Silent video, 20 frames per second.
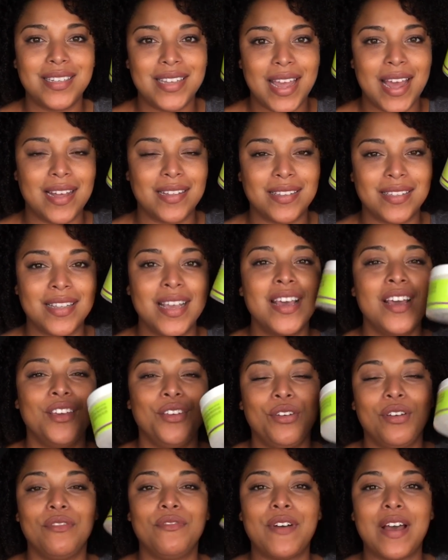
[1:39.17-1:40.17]
Yes,
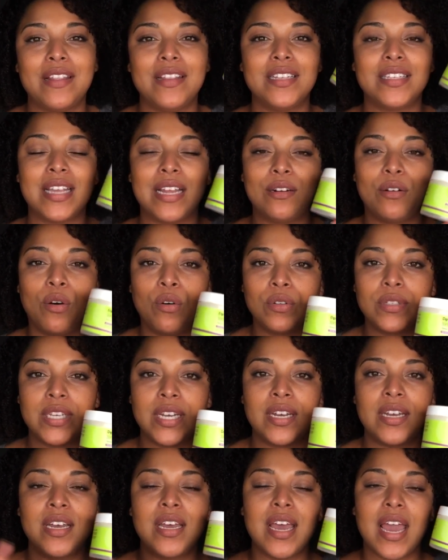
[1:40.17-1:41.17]
you can find this at
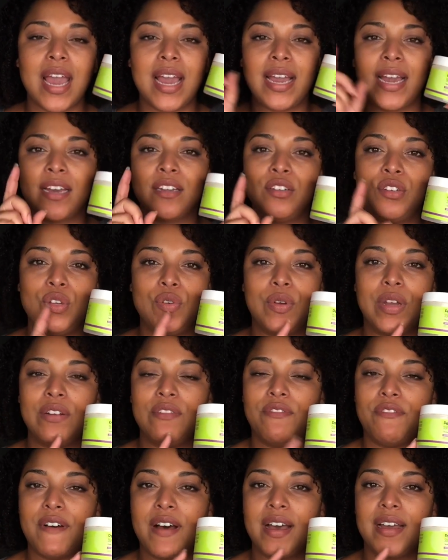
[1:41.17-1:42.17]
Ulta and you
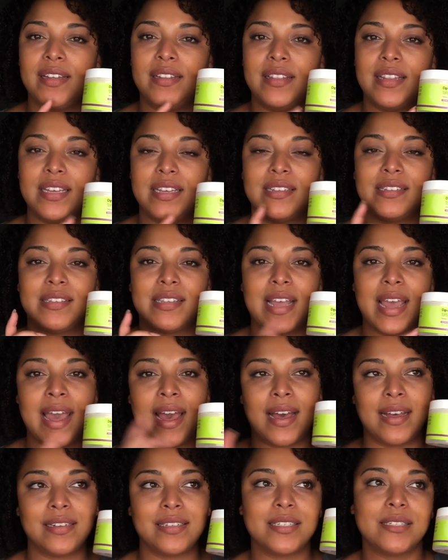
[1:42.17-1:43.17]
can find this
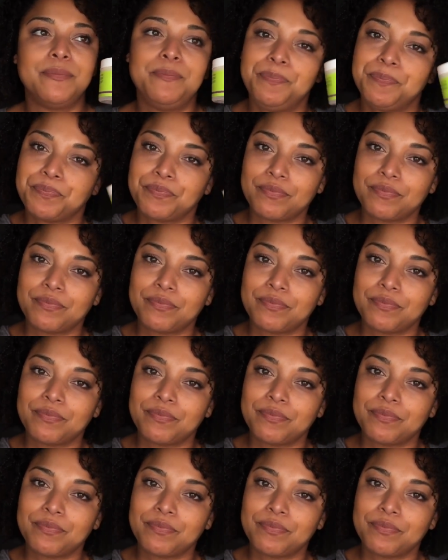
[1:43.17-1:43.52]
at